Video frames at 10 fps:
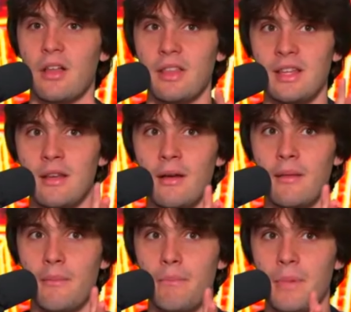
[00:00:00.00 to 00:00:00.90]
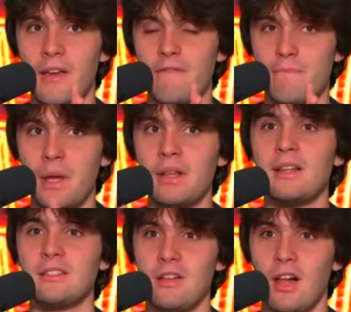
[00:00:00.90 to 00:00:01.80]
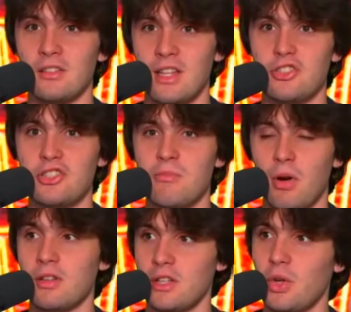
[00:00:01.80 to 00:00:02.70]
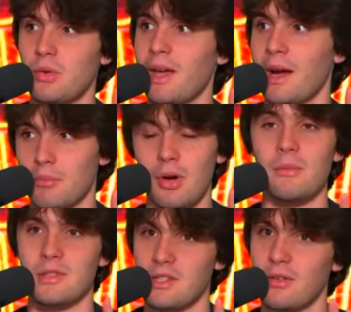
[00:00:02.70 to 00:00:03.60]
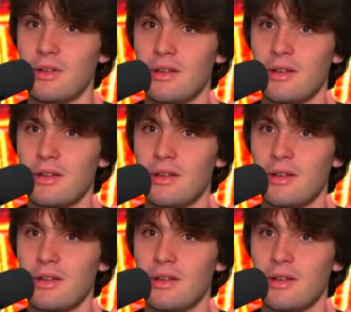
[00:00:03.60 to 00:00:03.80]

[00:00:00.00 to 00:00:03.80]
They have billions of dollars. They are smarter than you and me. I promise you.